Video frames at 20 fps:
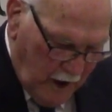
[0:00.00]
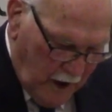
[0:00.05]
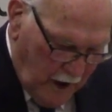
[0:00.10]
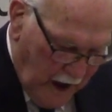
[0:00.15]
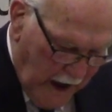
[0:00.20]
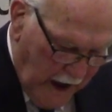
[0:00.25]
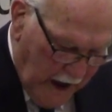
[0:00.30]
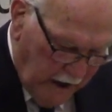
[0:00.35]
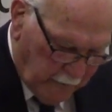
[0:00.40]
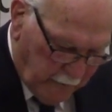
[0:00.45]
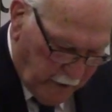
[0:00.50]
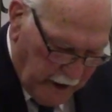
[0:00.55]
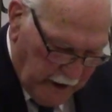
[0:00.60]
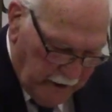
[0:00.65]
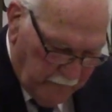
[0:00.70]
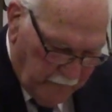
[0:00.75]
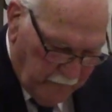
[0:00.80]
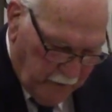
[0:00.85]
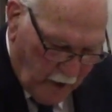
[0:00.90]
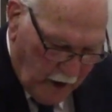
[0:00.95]
I have
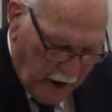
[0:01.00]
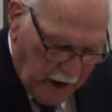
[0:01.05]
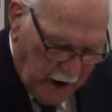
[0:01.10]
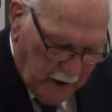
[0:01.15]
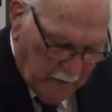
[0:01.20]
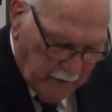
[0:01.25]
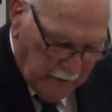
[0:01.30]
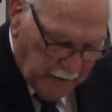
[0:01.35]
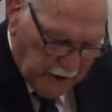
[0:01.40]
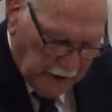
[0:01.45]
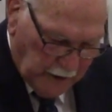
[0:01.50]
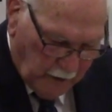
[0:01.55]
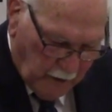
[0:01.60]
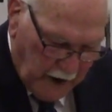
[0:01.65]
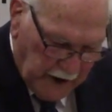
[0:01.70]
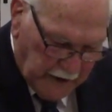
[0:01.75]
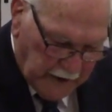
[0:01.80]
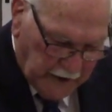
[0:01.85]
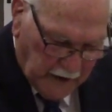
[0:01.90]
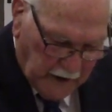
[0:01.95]
written for him the
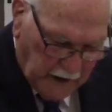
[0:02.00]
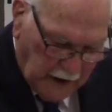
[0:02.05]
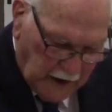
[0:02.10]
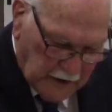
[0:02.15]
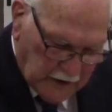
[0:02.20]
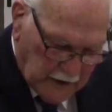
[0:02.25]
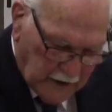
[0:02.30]
great things